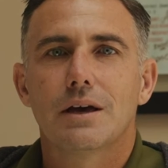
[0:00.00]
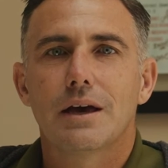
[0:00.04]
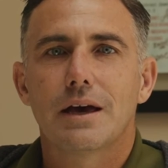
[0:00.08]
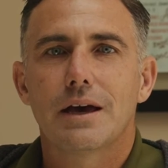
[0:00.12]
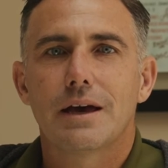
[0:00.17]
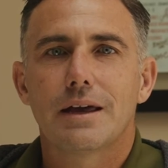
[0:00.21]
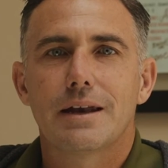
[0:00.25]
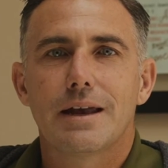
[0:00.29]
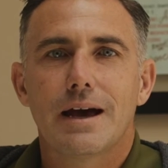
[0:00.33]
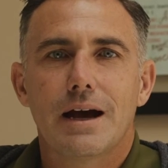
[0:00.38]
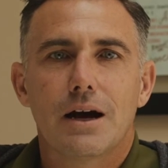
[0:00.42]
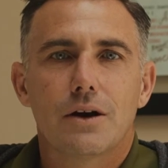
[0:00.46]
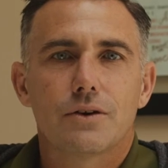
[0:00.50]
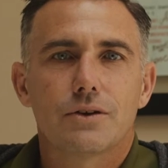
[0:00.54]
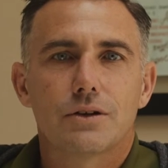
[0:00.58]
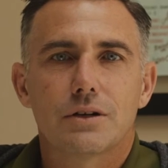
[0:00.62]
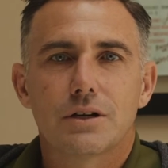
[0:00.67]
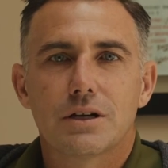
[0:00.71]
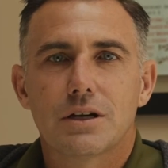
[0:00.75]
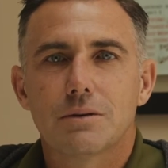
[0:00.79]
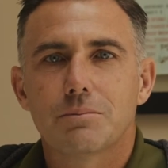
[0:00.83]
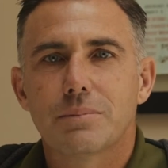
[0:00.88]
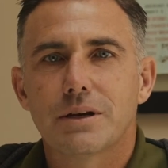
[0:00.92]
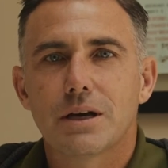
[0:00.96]
and how you're
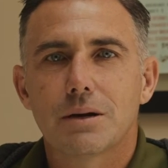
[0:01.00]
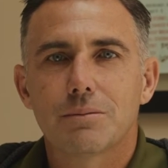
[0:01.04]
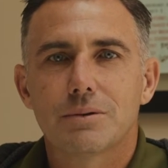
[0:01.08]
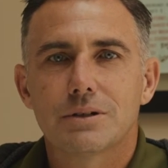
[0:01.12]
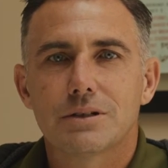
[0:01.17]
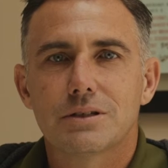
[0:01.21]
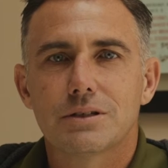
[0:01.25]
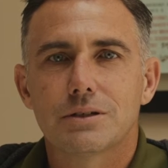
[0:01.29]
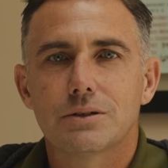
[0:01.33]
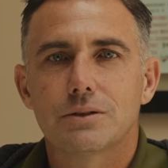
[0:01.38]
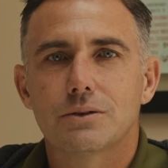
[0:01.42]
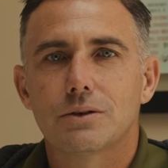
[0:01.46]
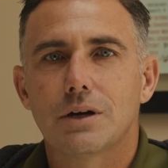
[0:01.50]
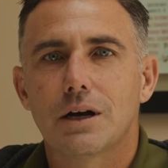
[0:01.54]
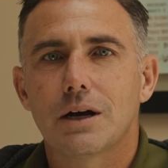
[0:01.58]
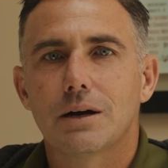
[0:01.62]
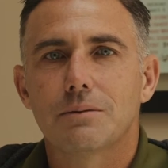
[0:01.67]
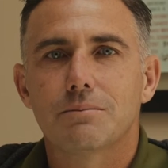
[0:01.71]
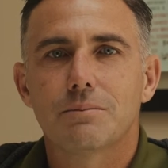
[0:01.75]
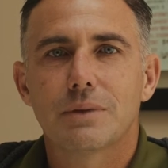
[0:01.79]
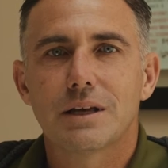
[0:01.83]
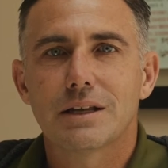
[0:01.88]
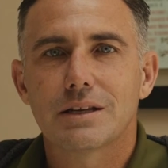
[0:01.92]
going to be able to